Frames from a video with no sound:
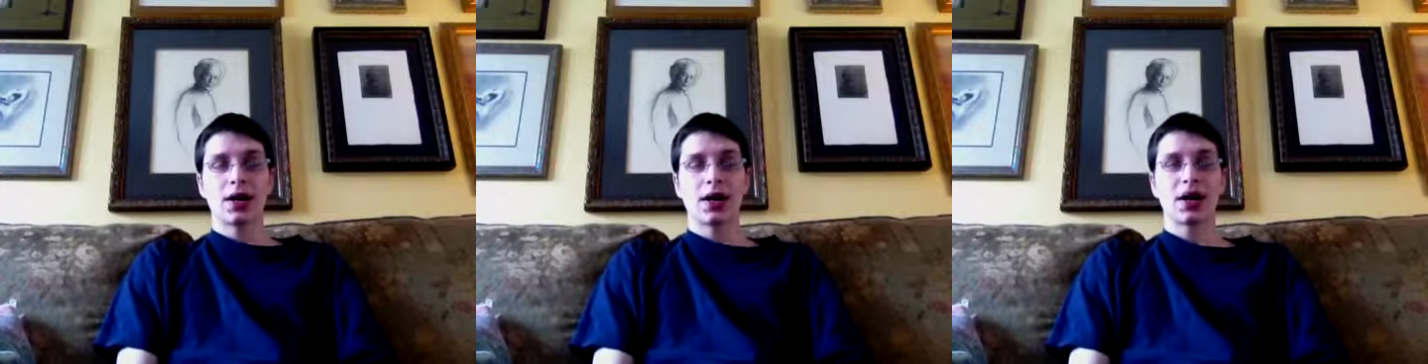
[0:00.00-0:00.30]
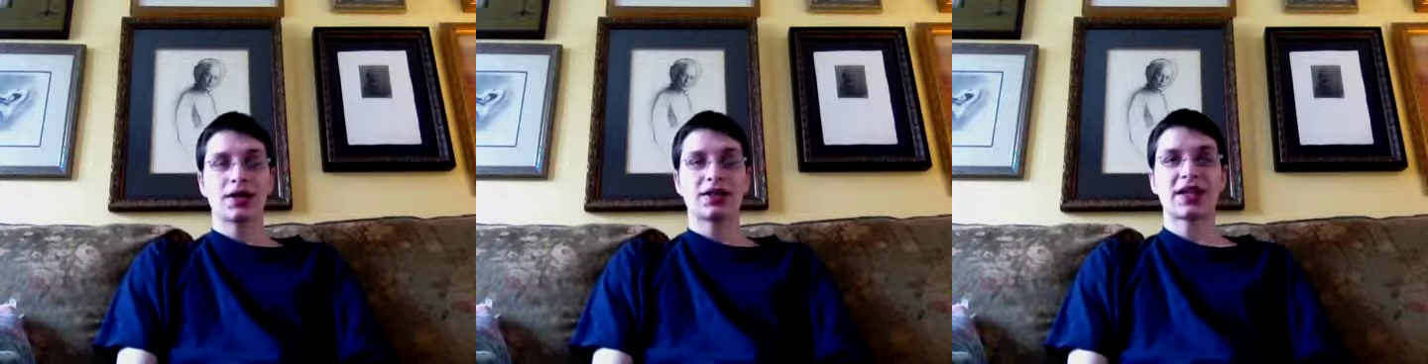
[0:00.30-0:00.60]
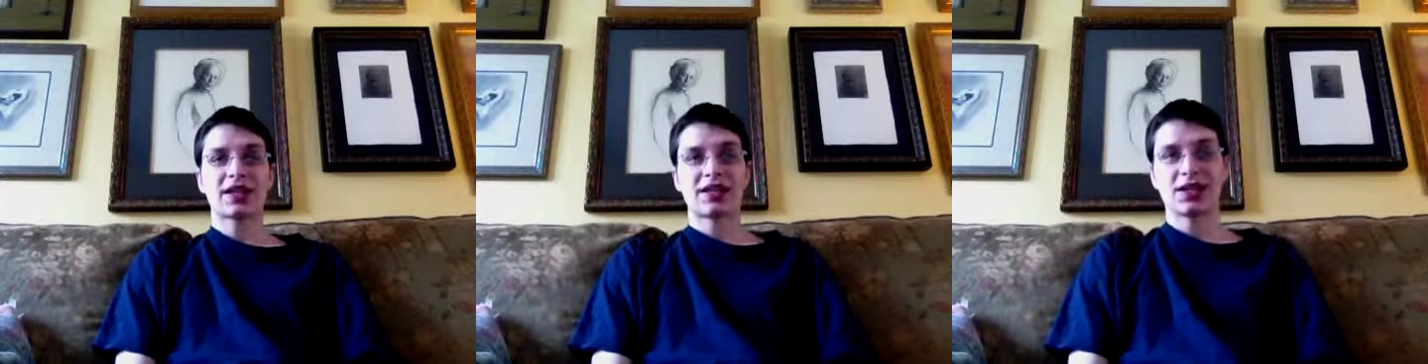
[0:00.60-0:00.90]
So
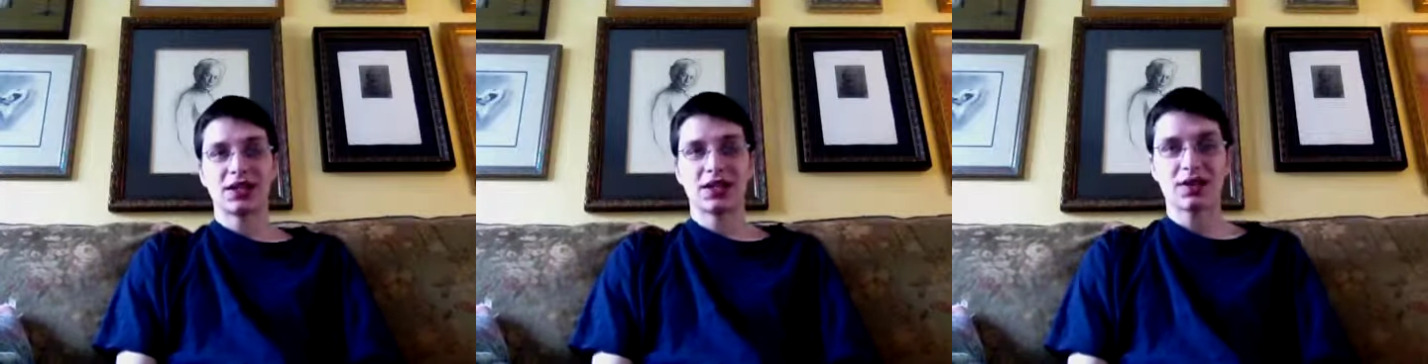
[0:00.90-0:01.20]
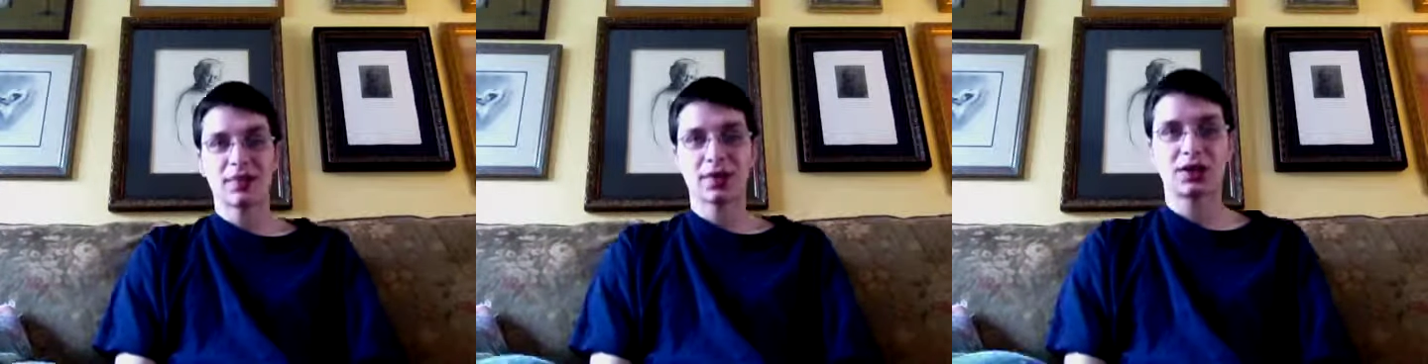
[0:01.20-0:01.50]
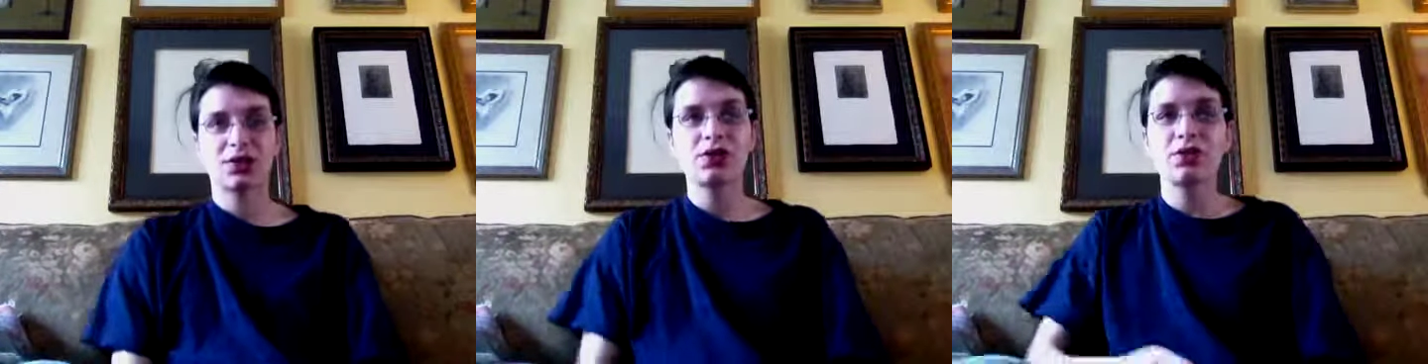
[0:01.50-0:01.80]
that's it. Number
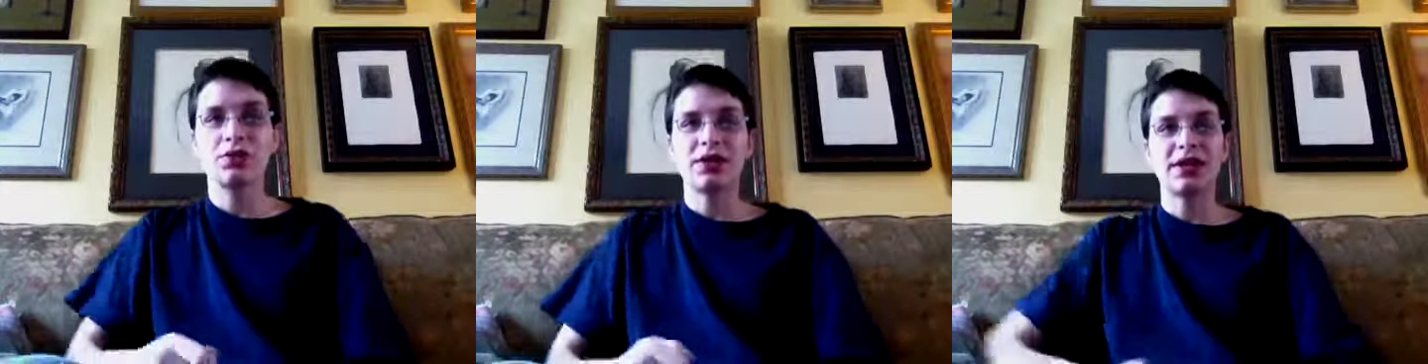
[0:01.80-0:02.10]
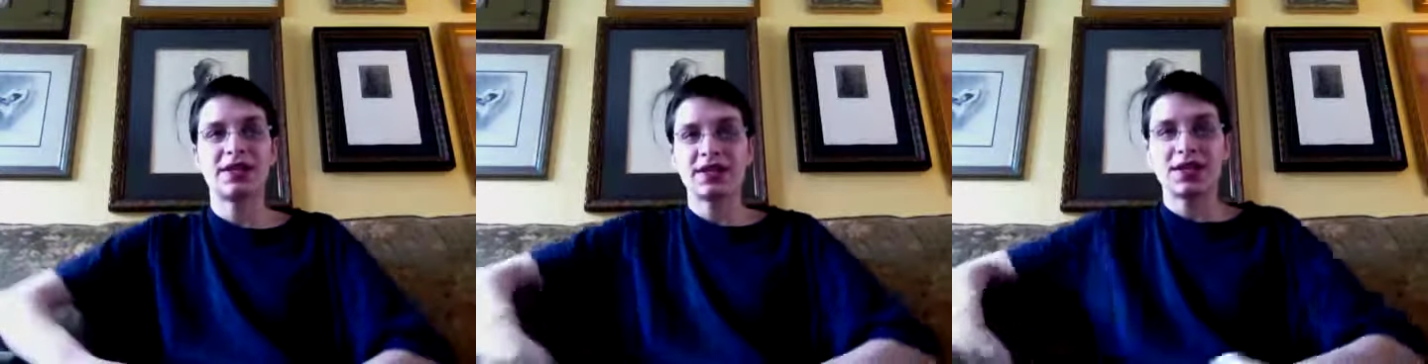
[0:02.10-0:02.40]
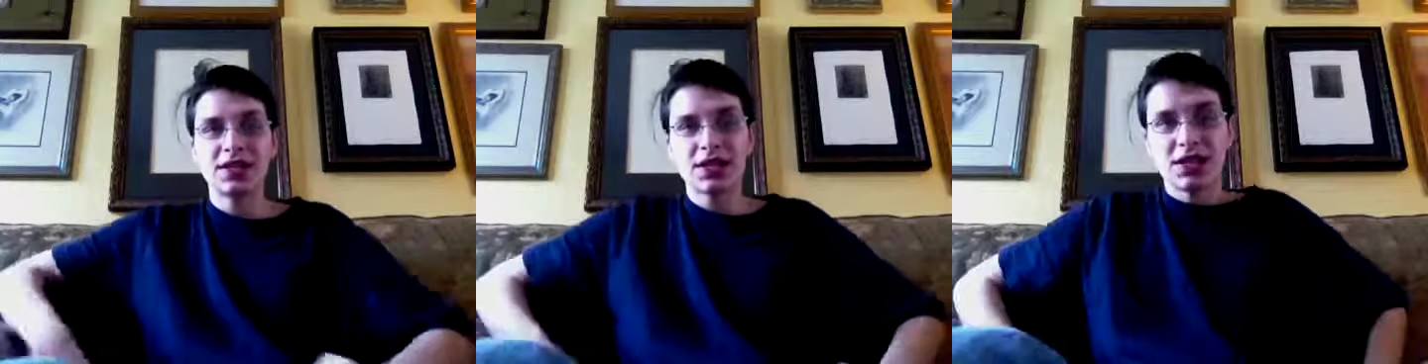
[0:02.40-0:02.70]
2 is
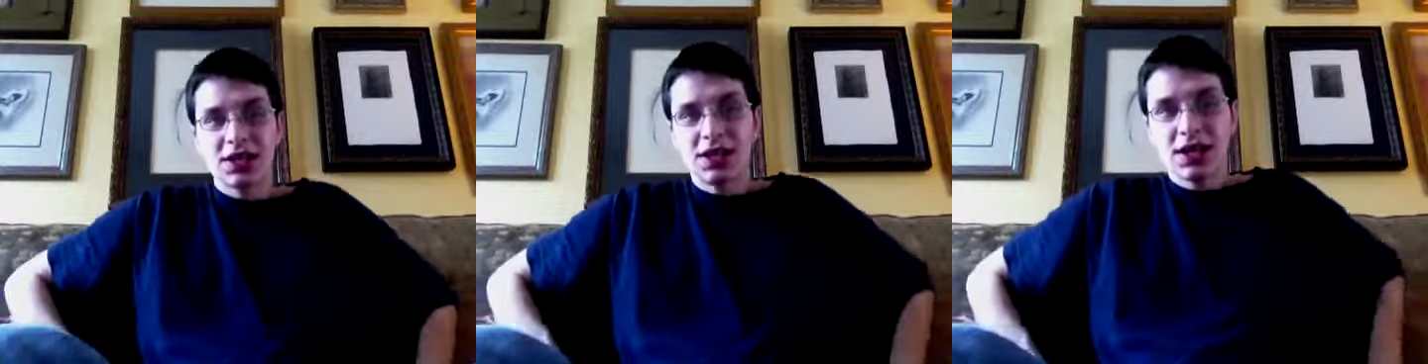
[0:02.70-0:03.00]
the